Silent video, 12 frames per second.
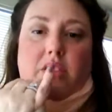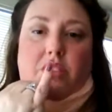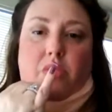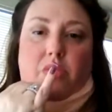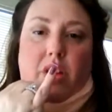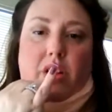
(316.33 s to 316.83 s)

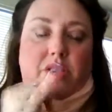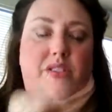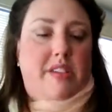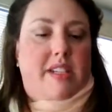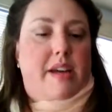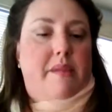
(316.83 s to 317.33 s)
So there's
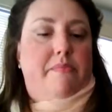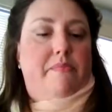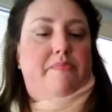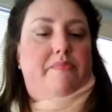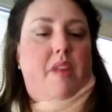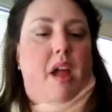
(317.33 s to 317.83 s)
the tip.
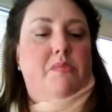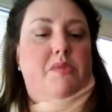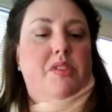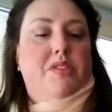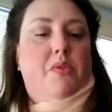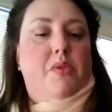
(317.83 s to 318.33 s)
I'm
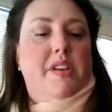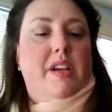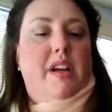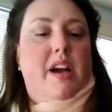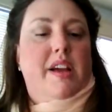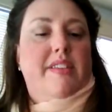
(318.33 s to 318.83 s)
just going to
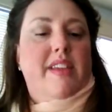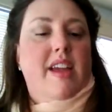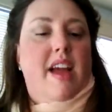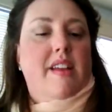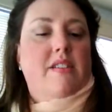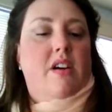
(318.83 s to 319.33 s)
cut
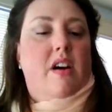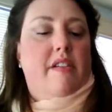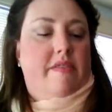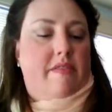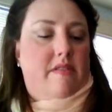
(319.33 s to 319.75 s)
the end off